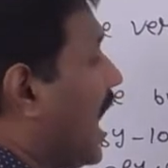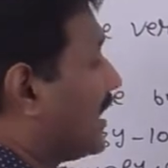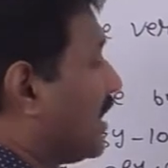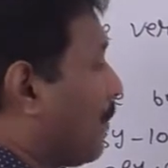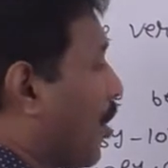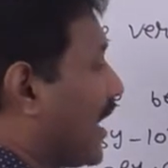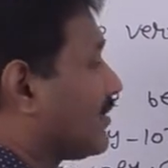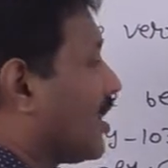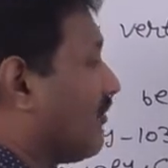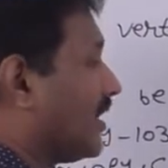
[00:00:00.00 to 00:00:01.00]
and the
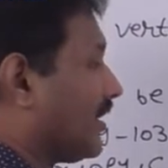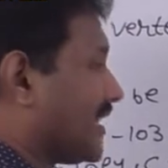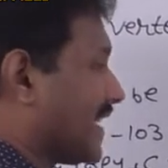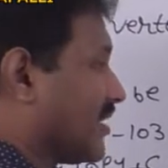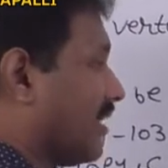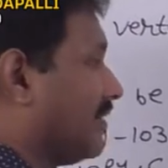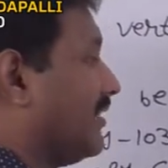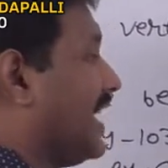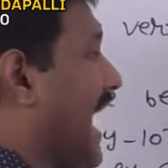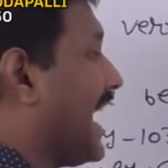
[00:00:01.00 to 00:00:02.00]
point of intersection of the
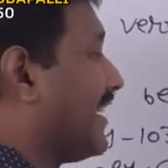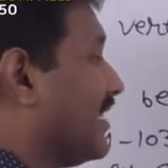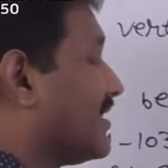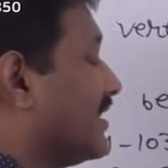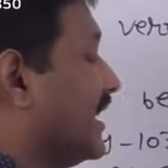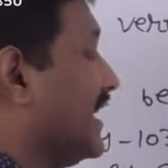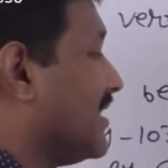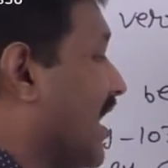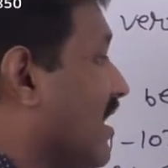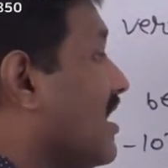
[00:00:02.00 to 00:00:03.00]
diagonals is
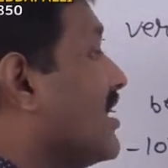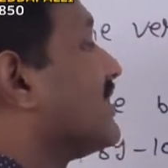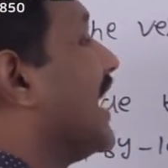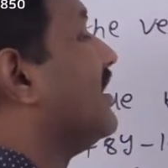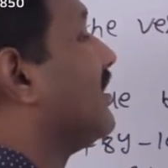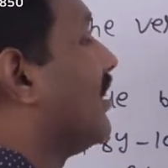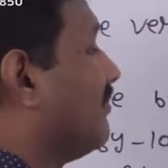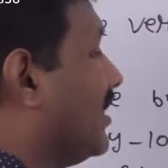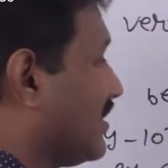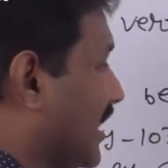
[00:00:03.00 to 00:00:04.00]
the center
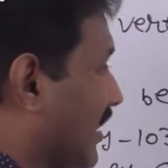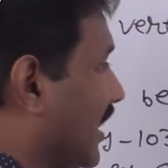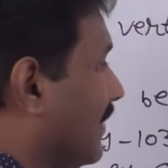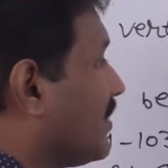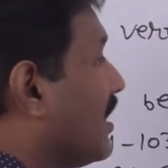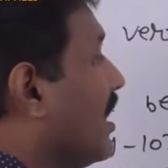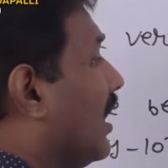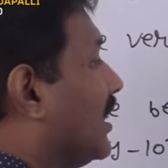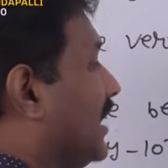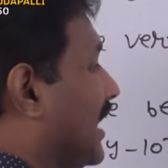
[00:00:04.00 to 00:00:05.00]
of the circle.
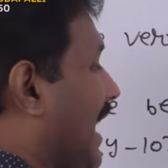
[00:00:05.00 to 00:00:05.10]
The